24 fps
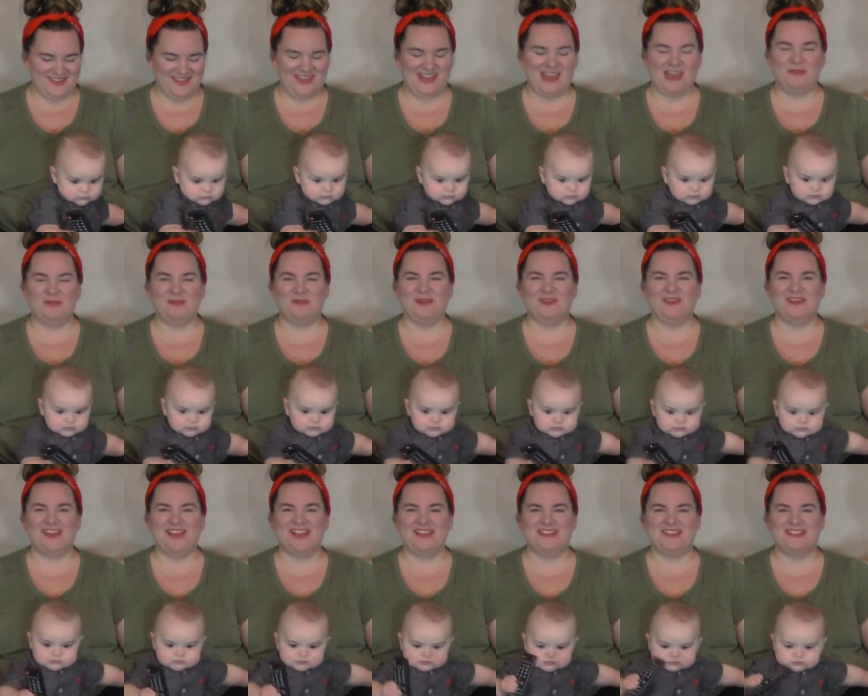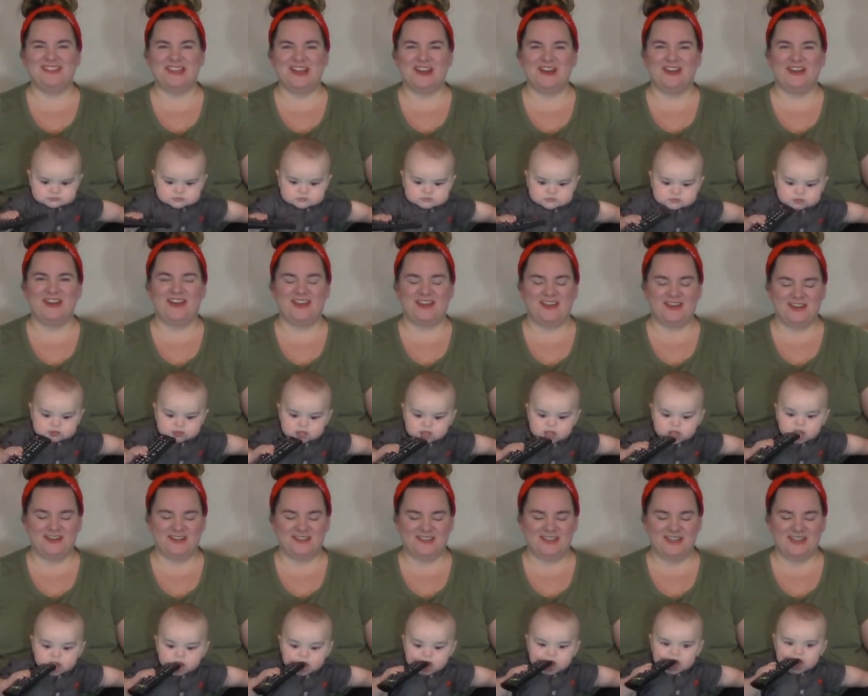Speaker 1: Gabriel and Sarah
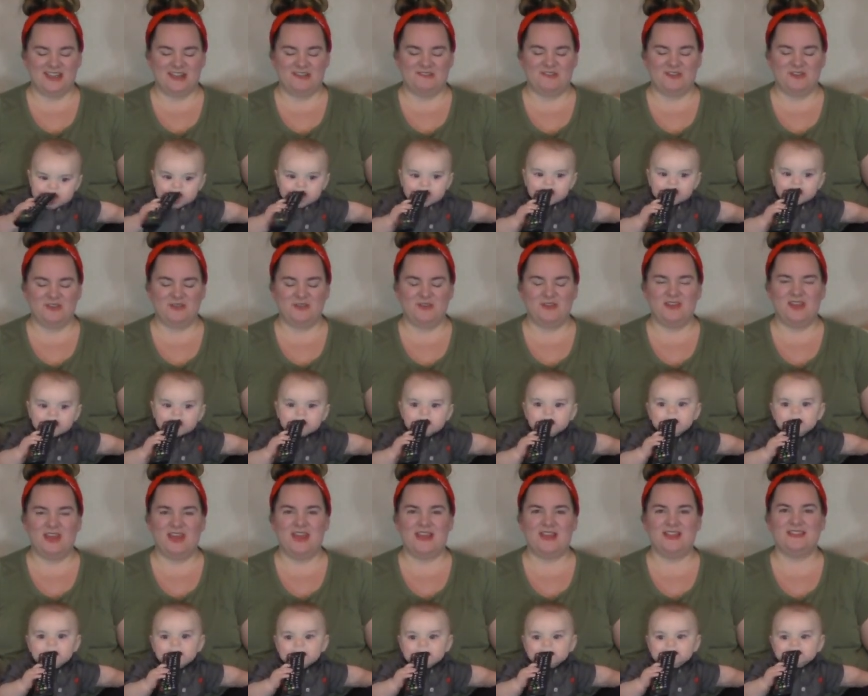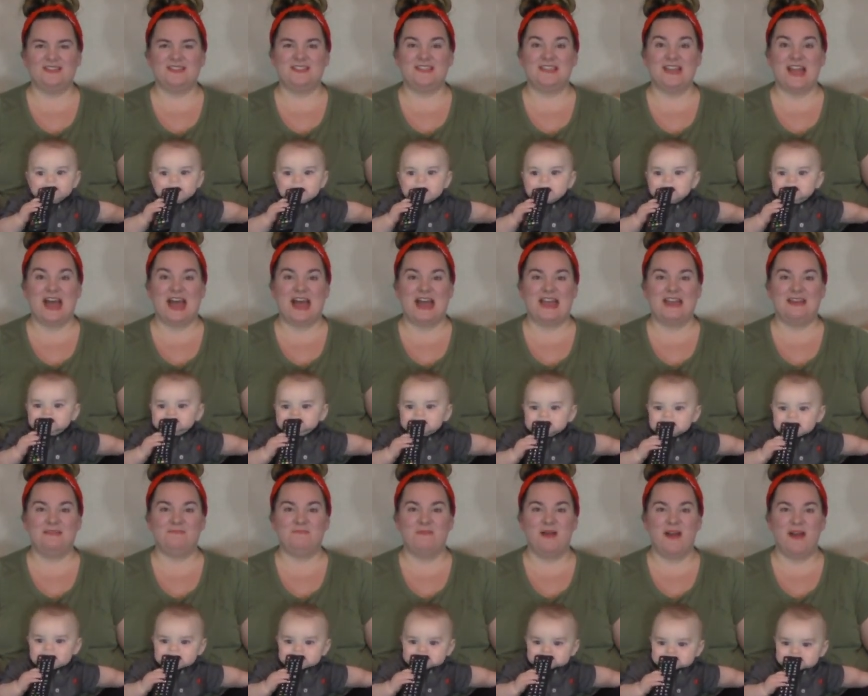here to give you his
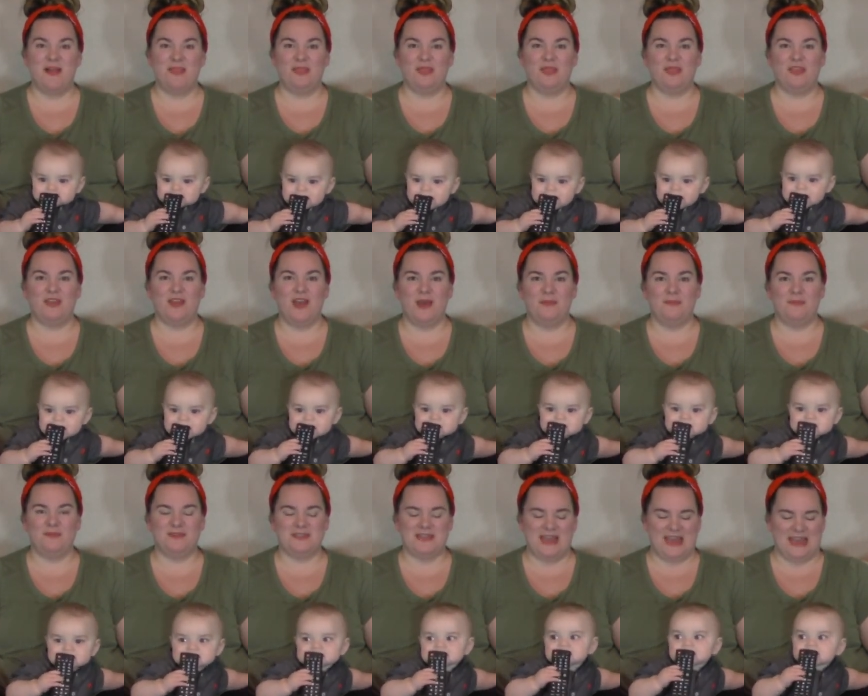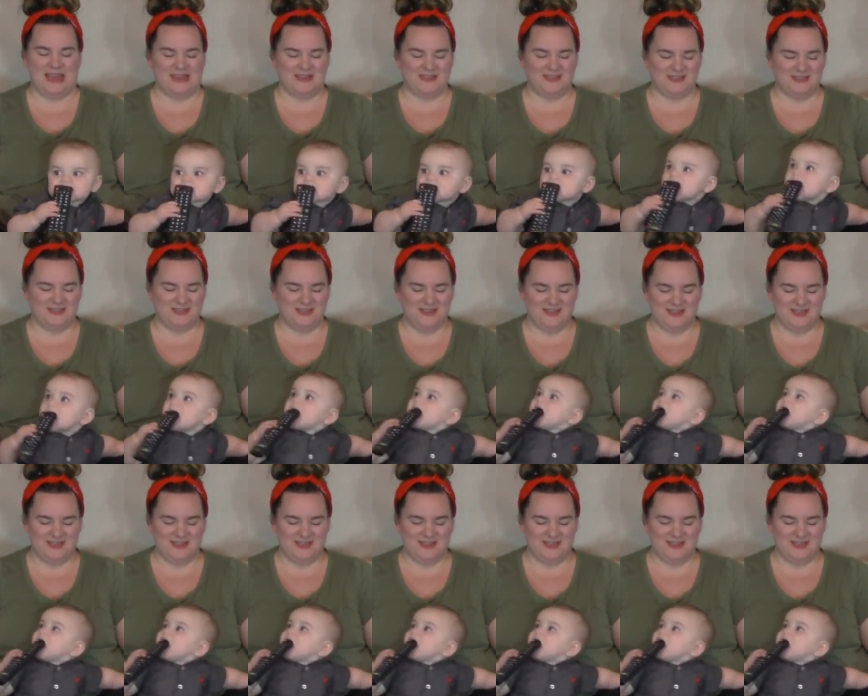nine month update.